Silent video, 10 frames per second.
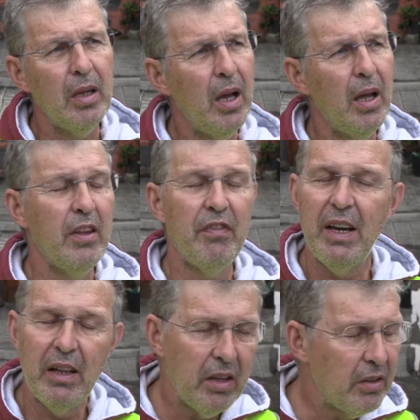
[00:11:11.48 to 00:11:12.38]
Uh, the
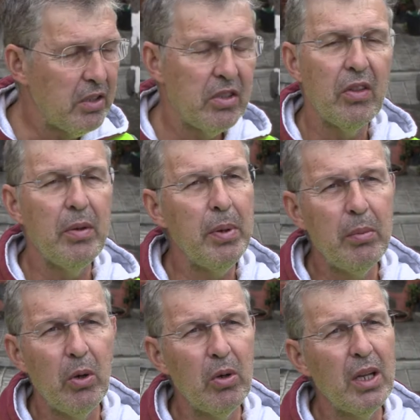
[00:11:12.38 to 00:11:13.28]
final decision of the
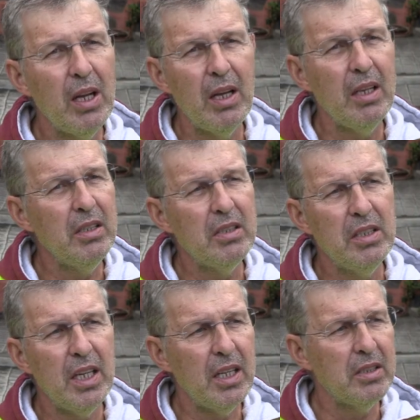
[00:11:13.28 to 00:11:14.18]
PEVOLCA is
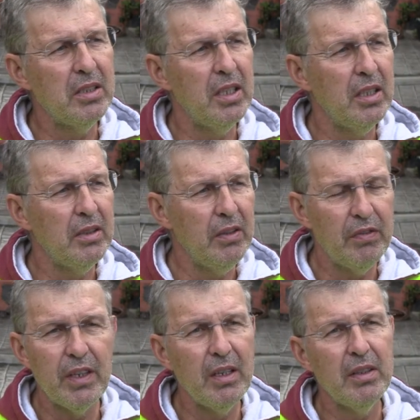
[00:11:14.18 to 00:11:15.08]
just the
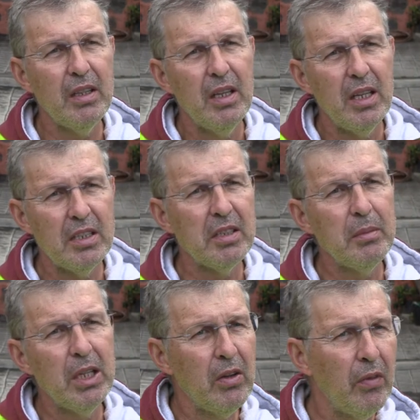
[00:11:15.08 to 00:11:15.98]
different
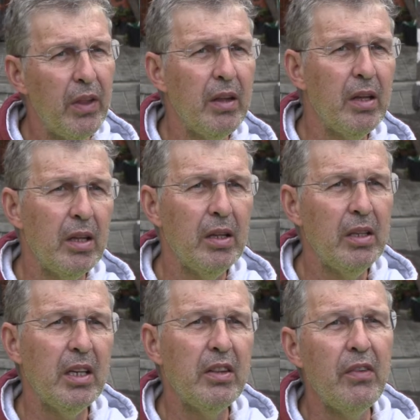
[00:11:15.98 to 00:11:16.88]
estamento of the
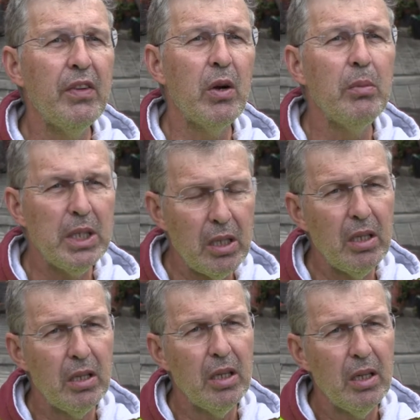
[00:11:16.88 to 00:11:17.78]
directive committee.
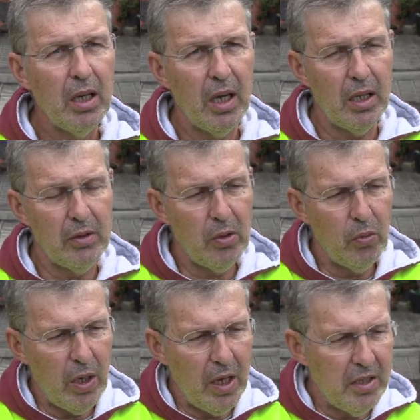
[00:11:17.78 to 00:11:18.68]
Uh,
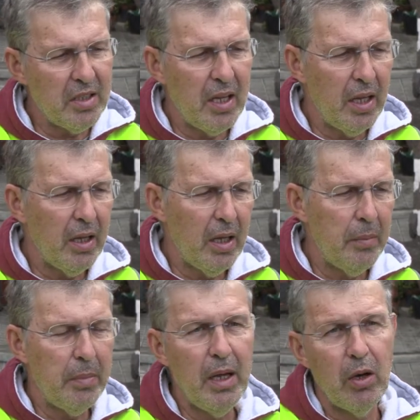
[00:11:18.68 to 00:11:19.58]
a, a,
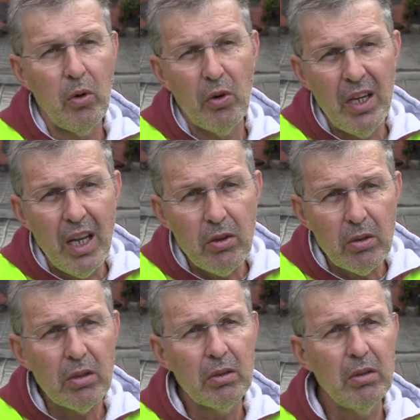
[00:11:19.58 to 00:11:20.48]
a coordinator